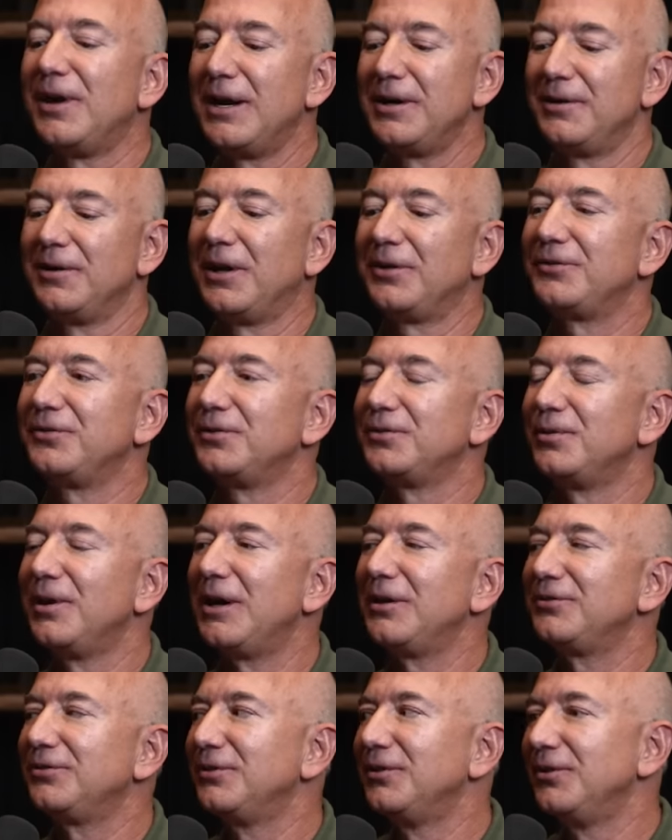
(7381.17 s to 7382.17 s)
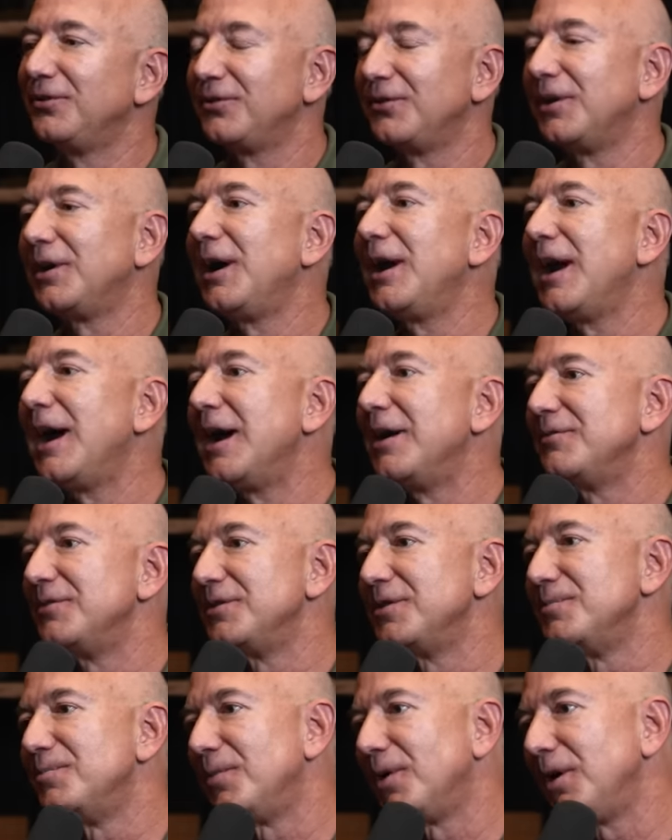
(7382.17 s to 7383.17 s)
write lots of questions that I have
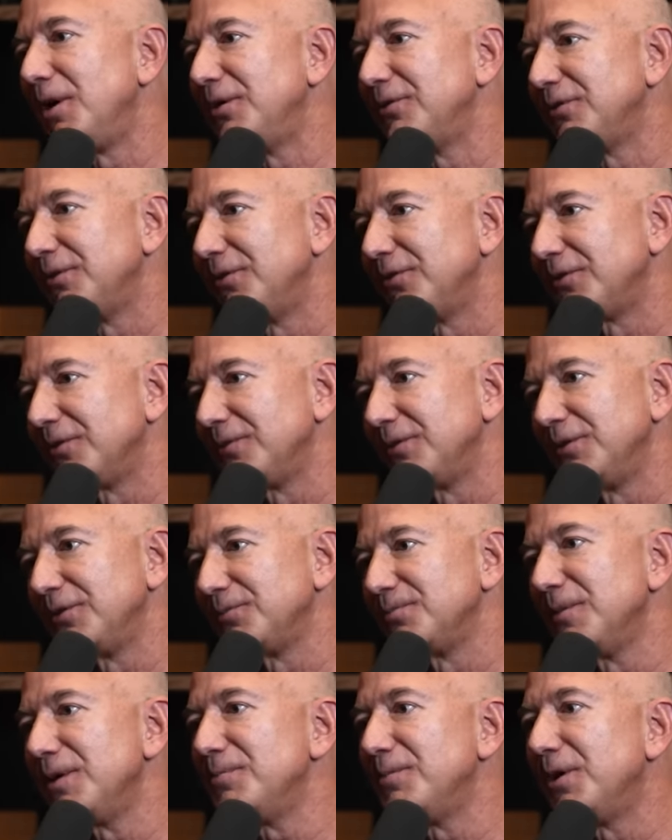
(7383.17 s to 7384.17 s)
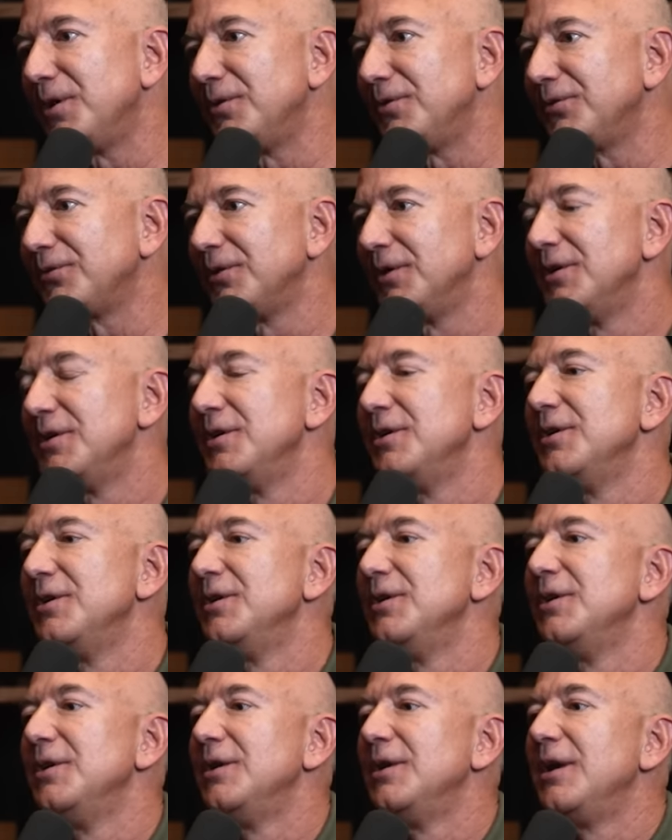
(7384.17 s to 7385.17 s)
in the margins of these memos,
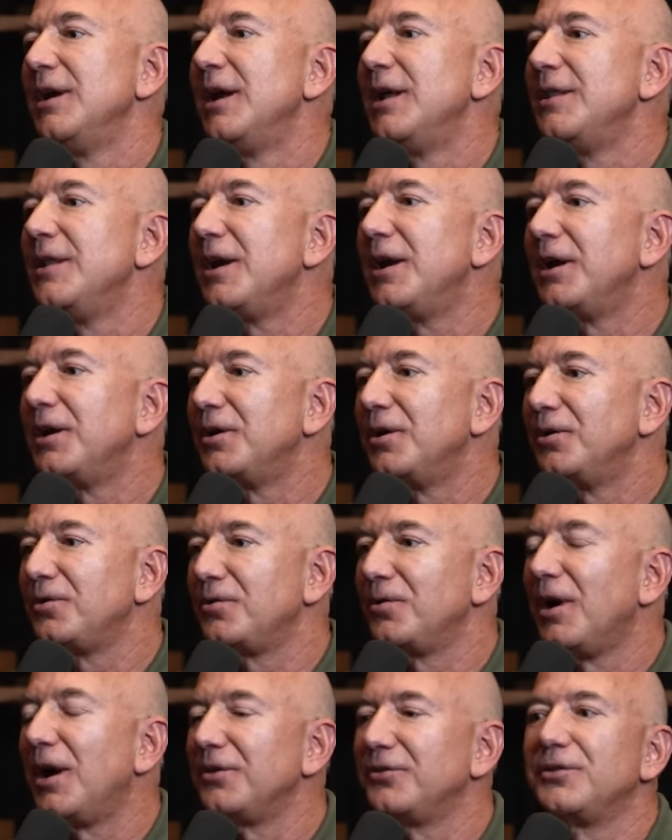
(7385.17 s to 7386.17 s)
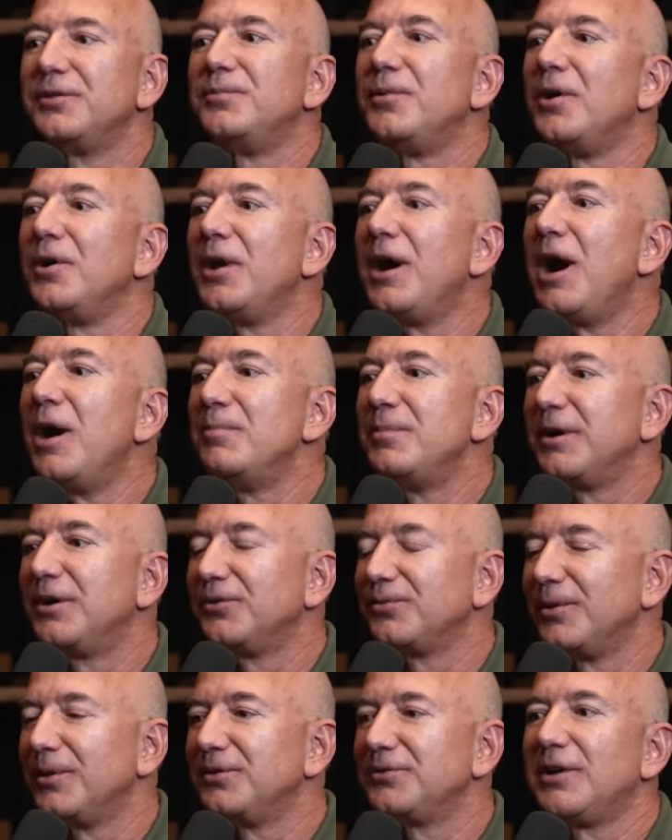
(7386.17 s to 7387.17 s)
and then I go cross them all out,
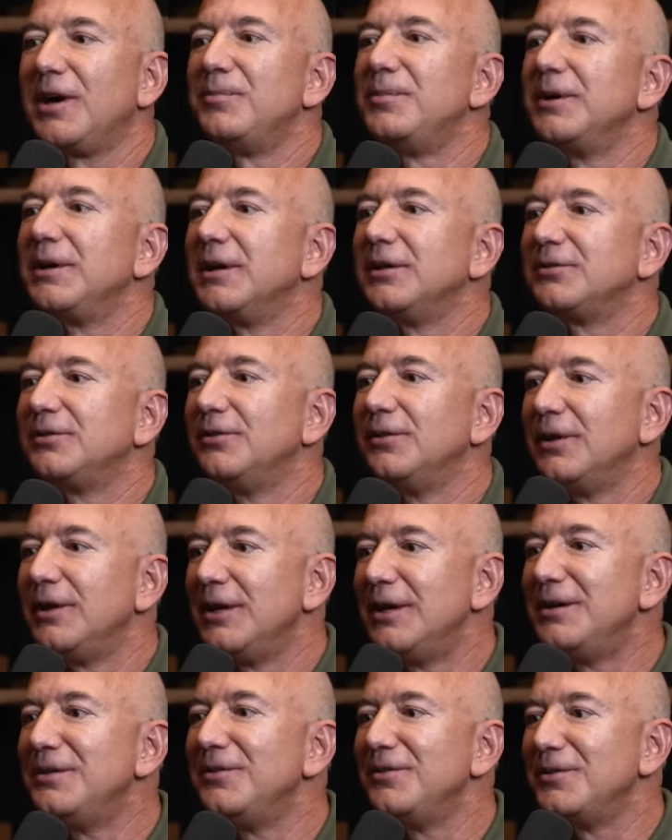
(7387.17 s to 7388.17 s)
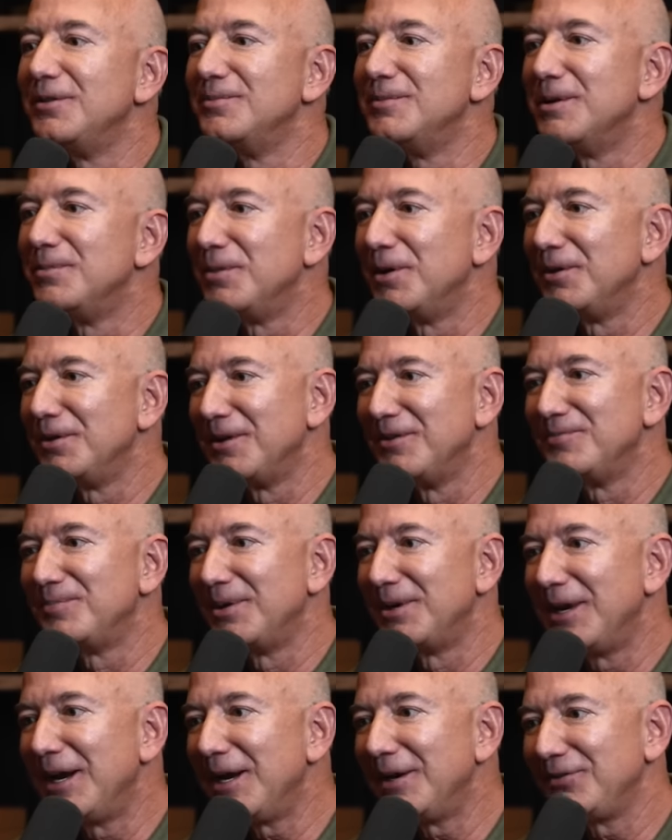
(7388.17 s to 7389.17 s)
because by the time I get to the end of the memo, they've
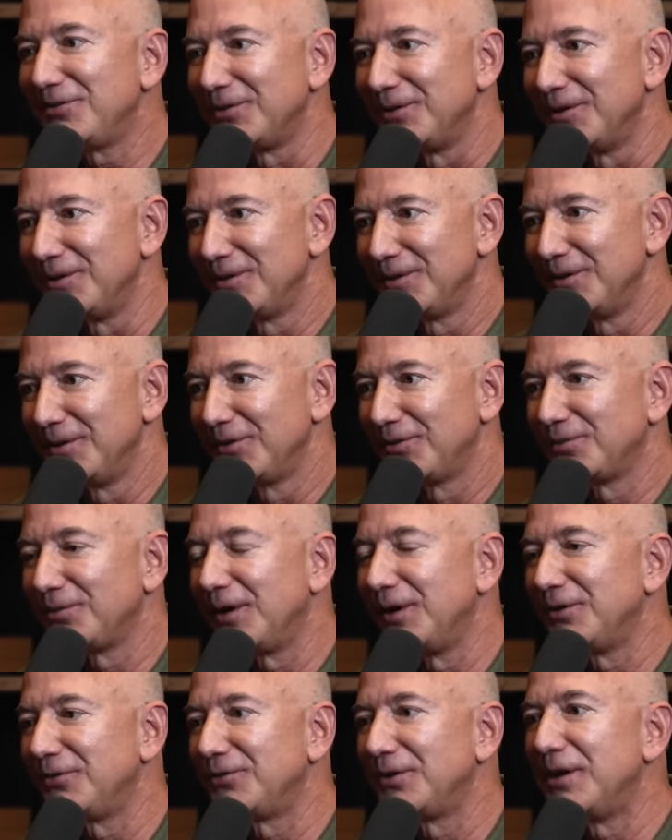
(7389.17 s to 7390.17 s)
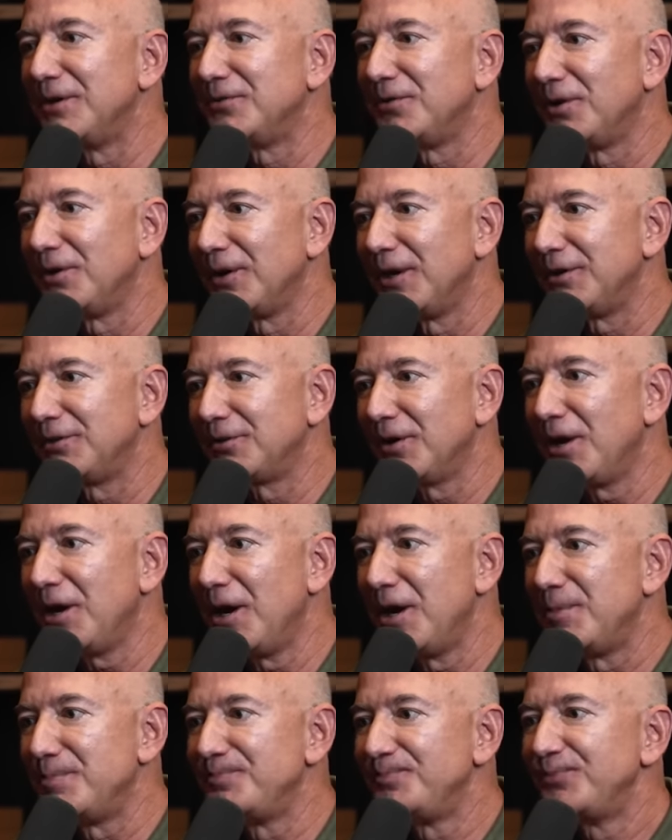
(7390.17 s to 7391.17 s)
been answered. That's why I save all that
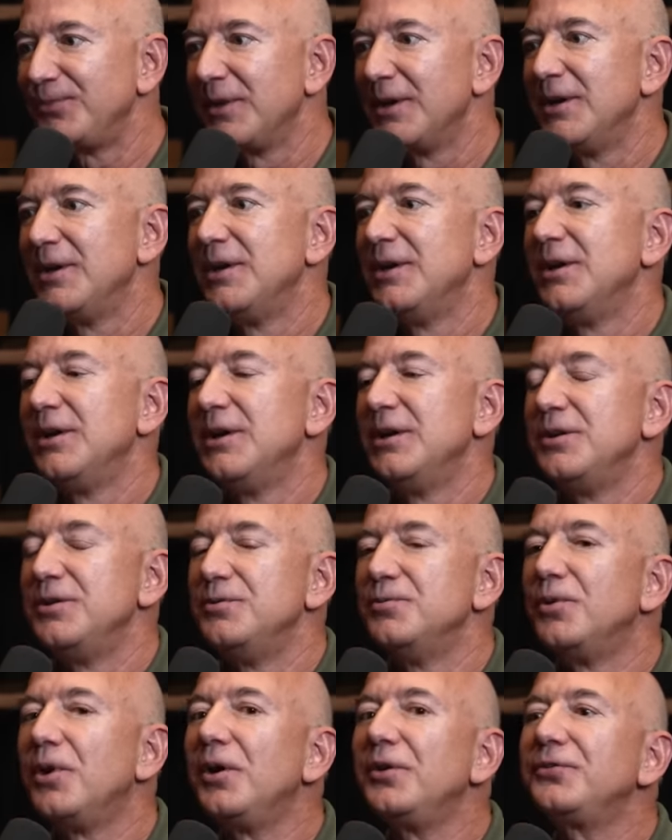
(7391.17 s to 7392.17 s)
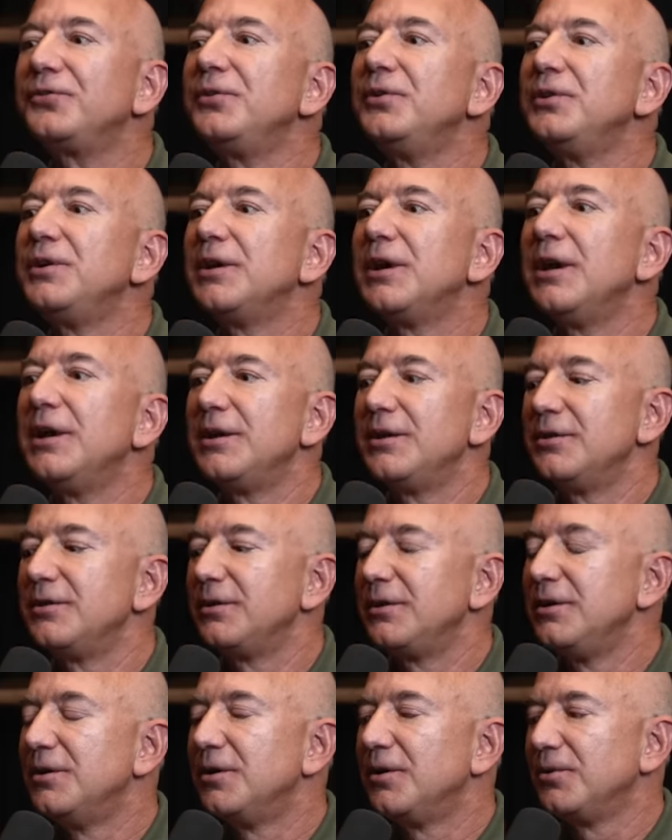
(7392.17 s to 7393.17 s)
time. You also get,
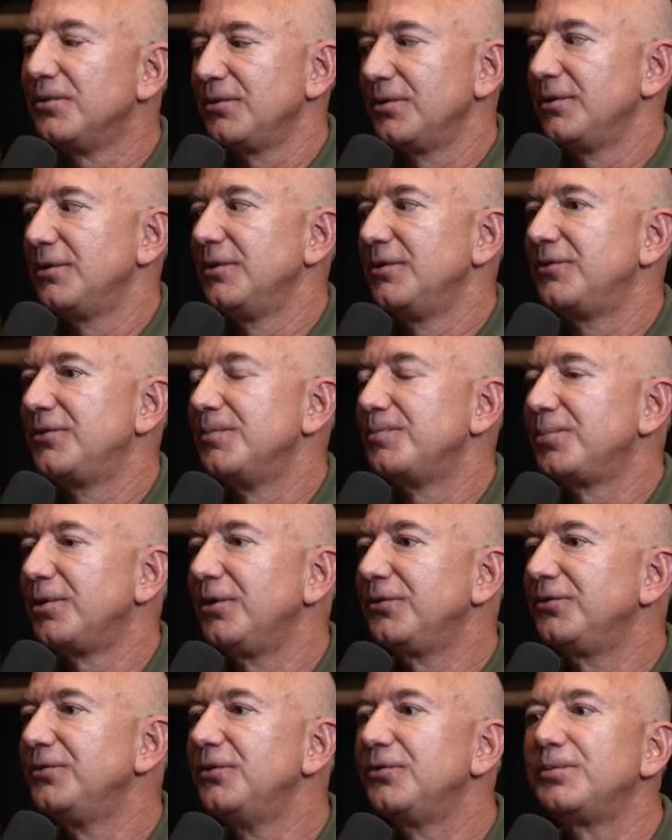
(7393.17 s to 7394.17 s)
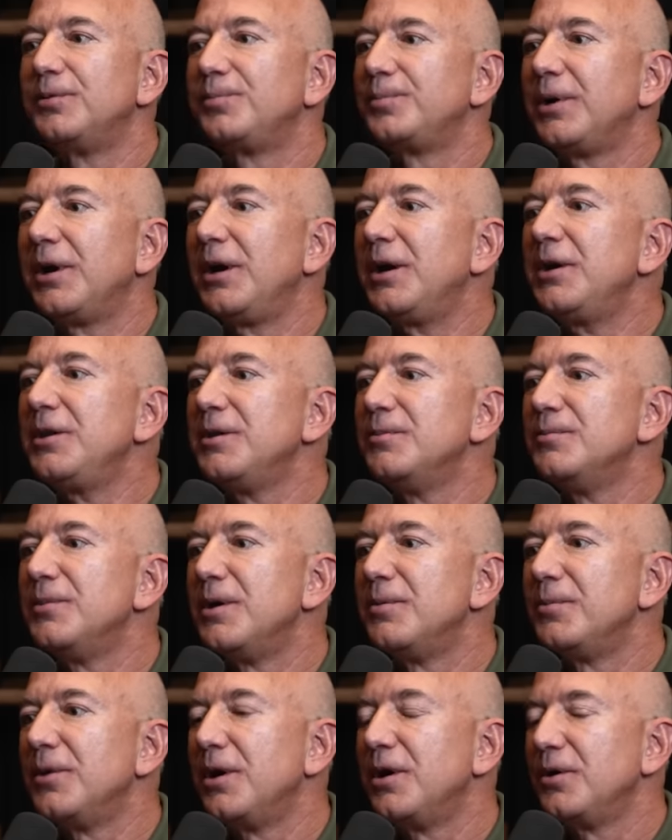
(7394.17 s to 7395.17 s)
you know, if the person who's preparing the
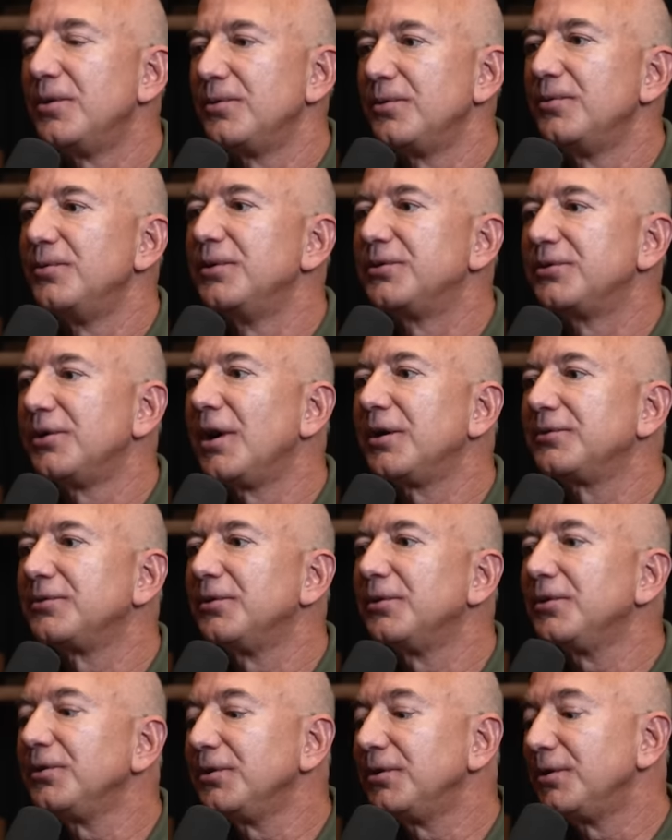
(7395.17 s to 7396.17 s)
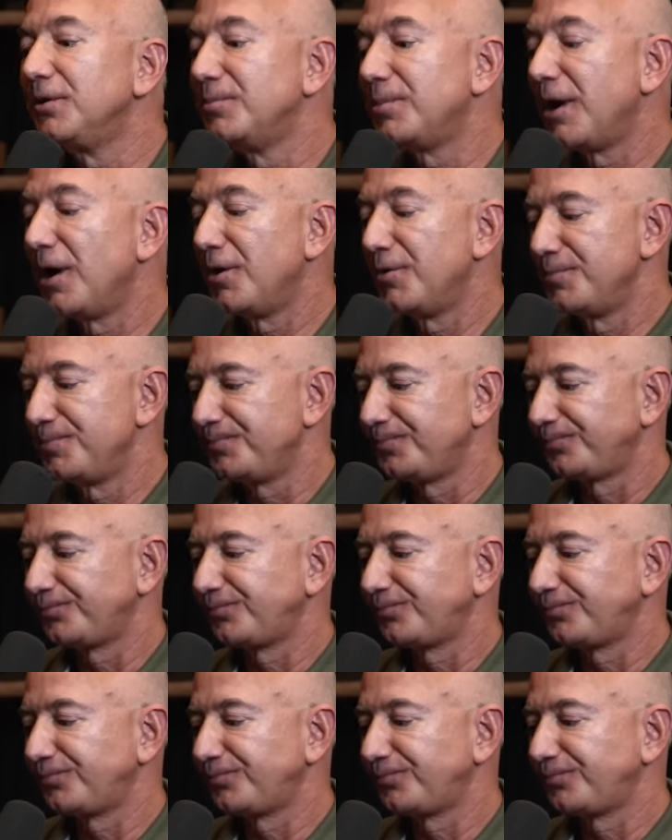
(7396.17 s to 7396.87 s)
memo, we talked earlier about